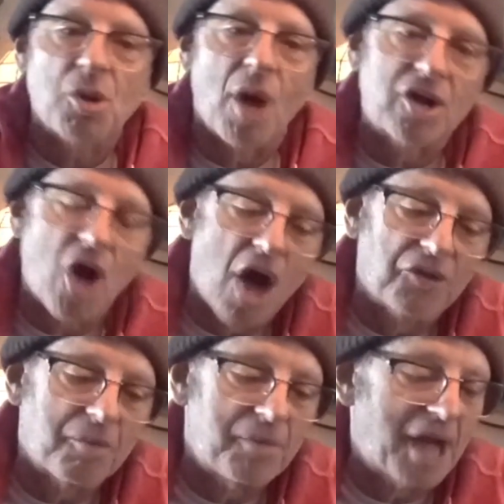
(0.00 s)
And so I
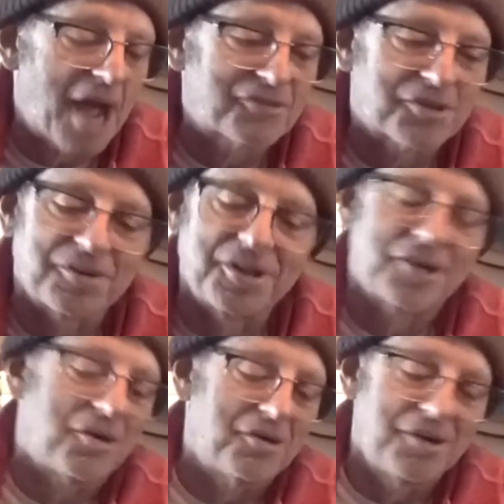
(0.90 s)
called him. And after,
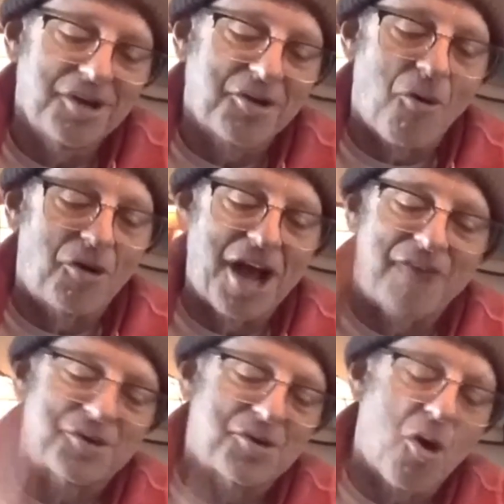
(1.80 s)
you know, going
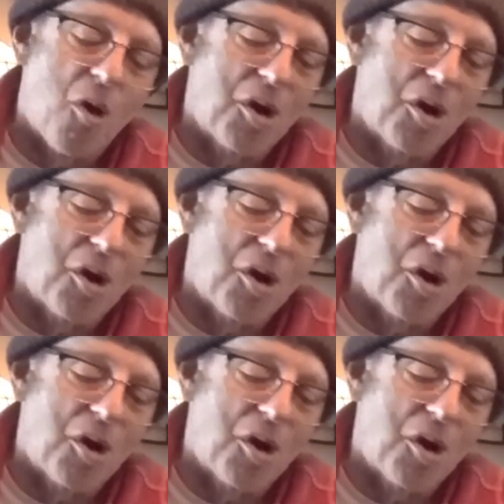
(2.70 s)
after